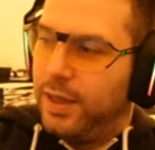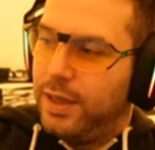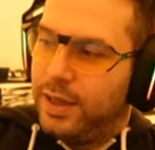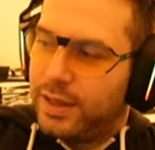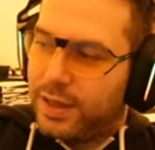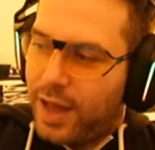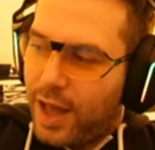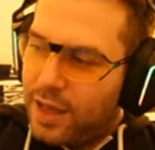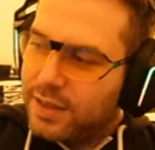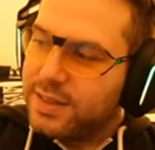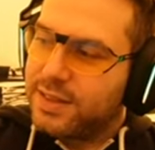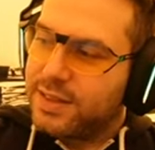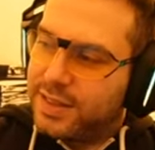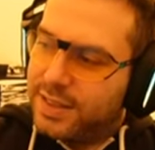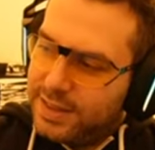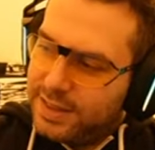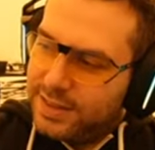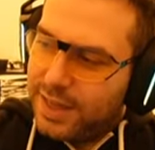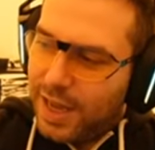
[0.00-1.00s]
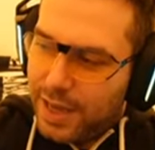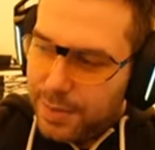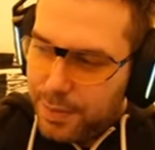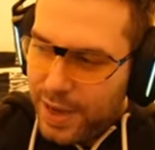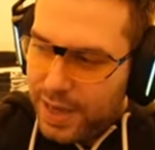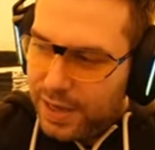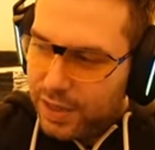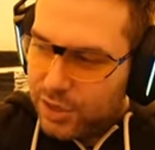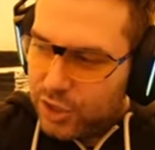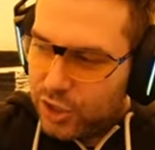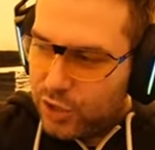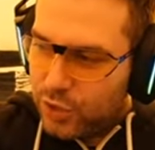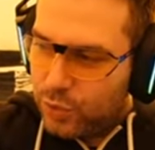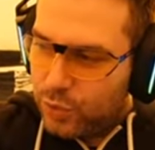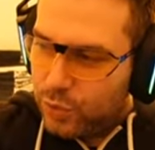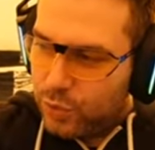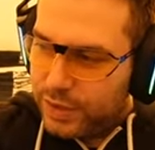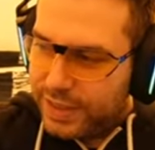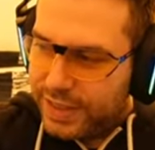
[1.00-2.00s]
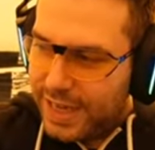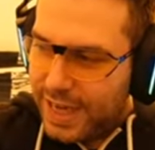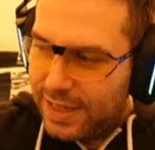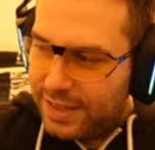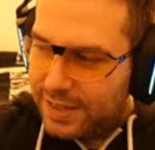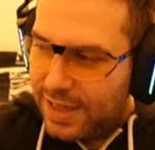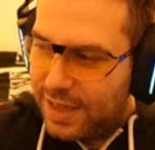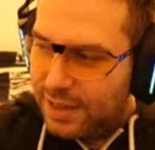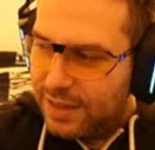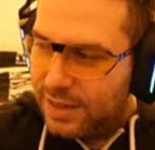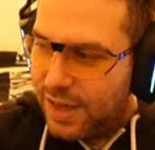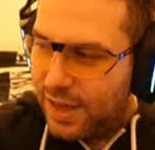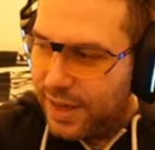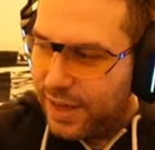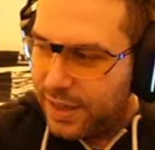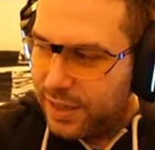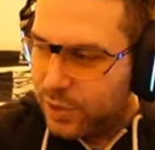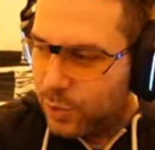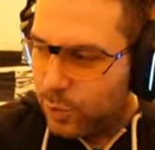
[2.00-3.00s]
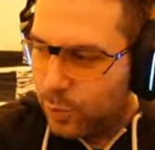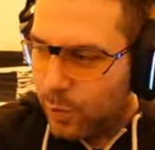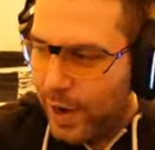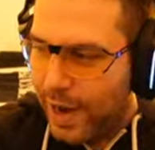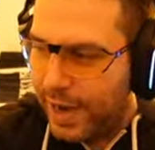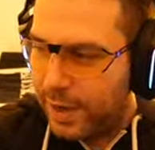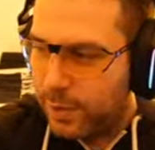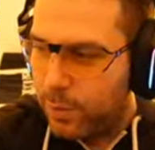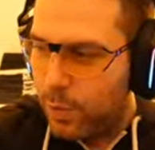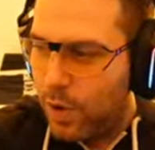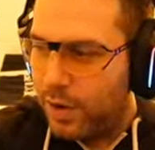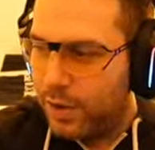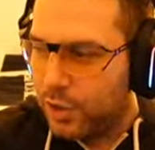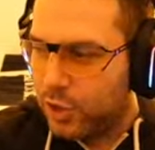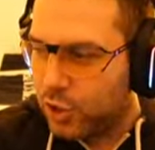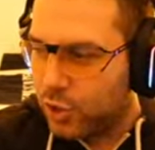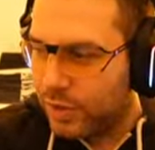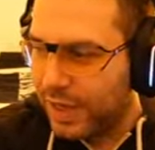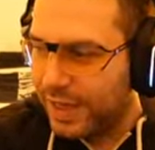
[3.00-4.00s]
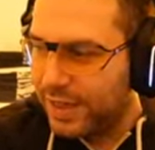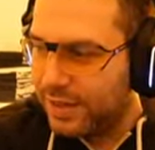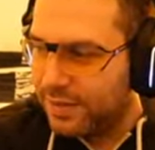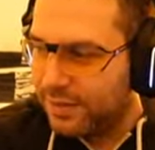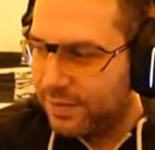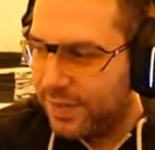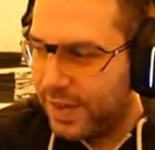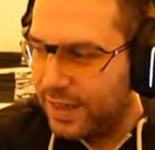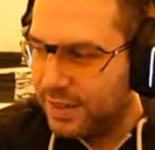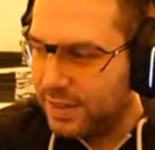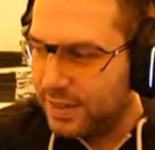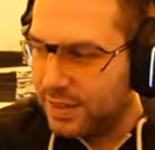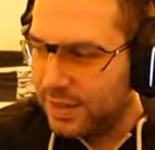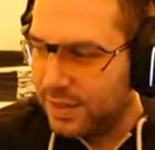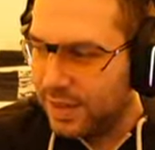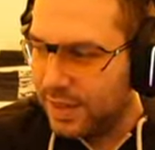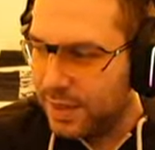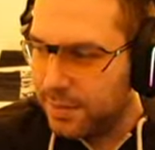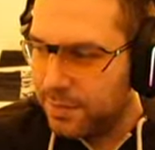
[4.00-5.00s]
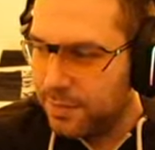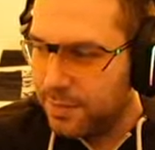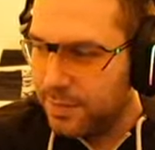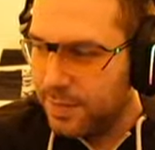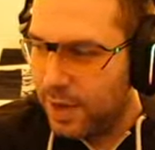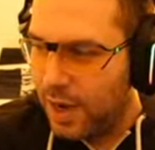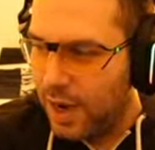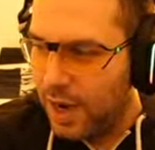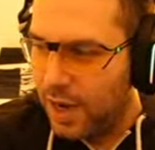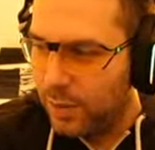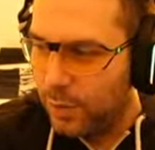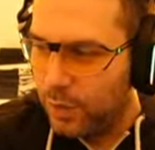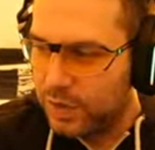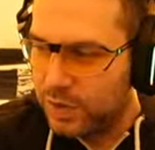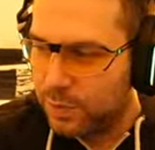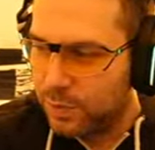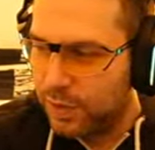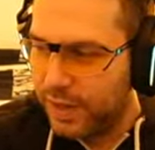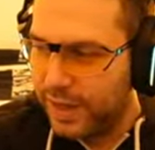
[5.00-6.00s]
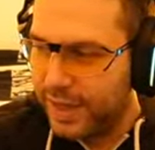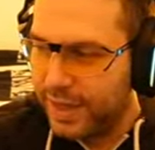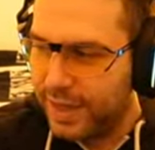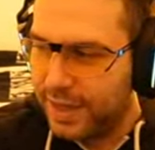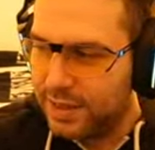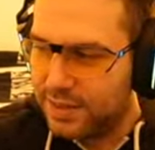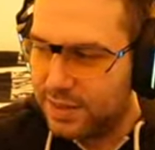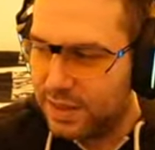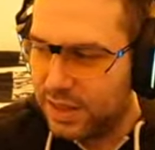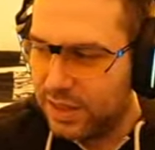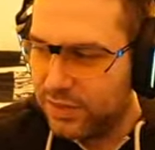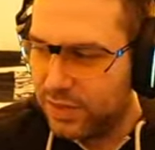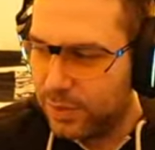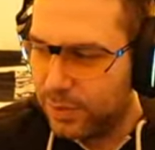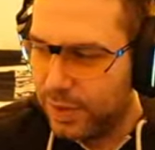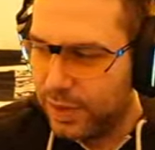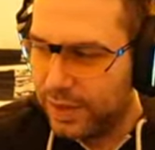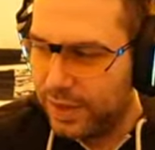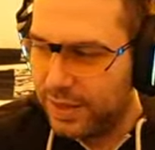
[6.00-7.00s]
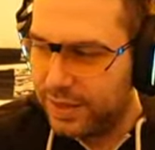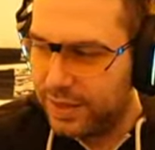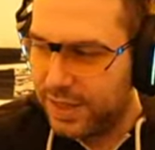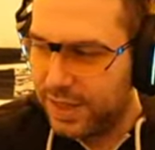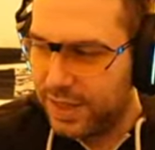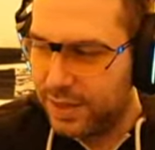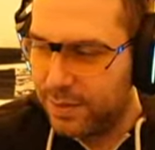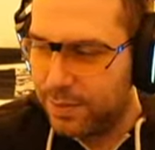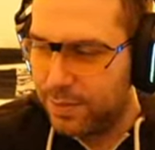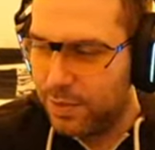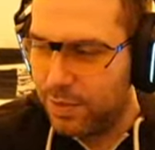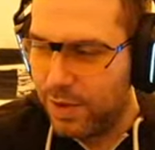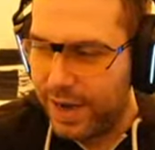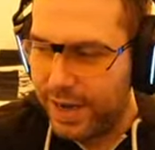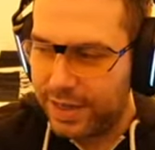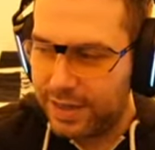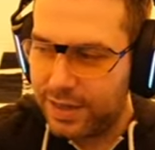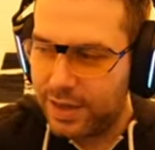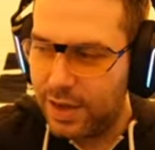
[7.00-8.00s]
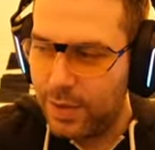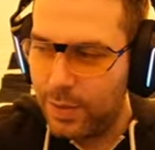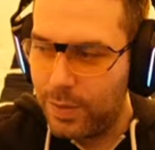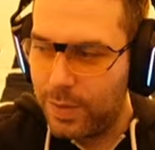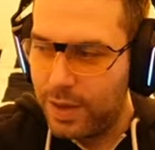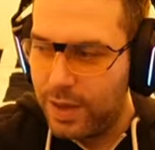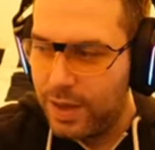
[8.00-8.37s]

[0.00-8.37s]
Last season I managed to get Undying to rank 1. Should I invest in him? I was playing as evil, but I take a break now.